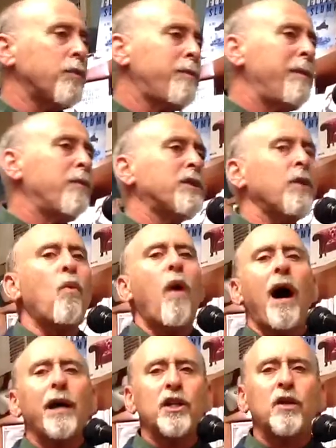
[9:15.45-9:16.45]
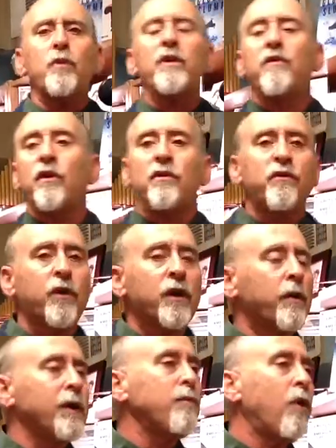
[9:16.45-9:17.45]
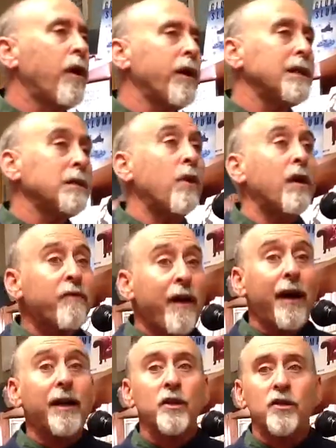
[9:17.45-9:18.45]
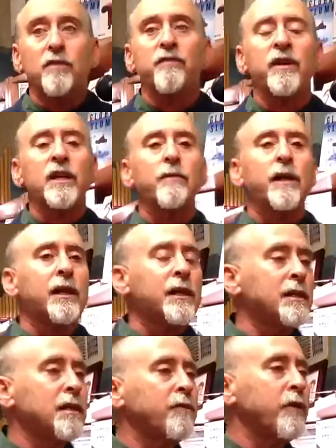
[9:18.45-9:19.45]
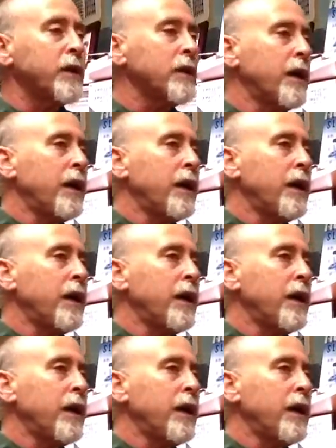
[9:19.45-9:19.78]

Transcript: When people say, why should we vote for a Green Party? I say, well, our values are fundamentally different.